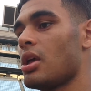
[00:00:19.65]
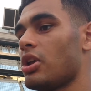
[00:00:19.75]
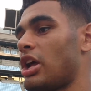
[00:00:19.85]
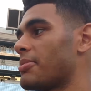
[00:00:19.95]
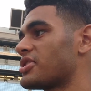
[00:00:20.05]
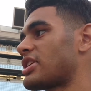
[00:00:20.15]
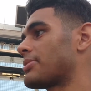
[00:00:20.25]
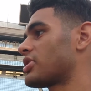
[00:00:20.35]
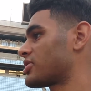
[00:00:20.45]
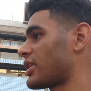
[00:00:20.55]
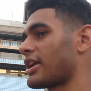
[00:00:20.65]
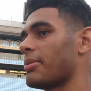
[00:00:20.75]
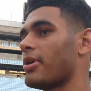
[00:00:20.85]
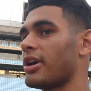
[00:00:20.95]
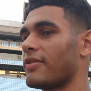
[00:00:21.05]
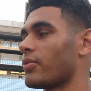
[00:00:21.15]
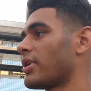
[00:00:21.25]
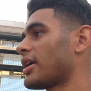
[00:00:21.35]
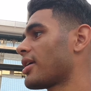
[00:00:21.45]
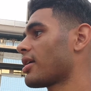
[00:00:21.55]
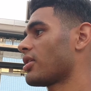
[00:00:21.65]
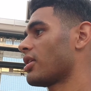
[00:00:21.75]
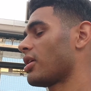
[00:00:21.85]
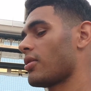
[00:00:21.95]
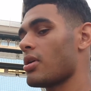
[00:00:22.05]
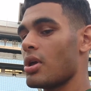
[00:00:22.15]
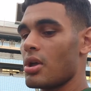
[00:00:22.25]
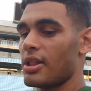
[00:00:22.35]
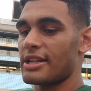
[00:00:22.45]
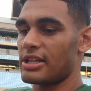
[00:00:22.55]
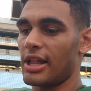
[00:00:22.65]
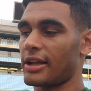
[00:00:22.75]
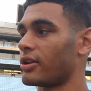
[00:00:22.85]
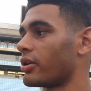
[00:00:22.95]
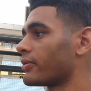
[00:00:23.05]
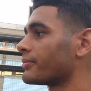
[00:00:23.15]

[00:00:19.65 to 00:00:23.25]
you know, I'm just trying to get better every week. You know, that's all I can do.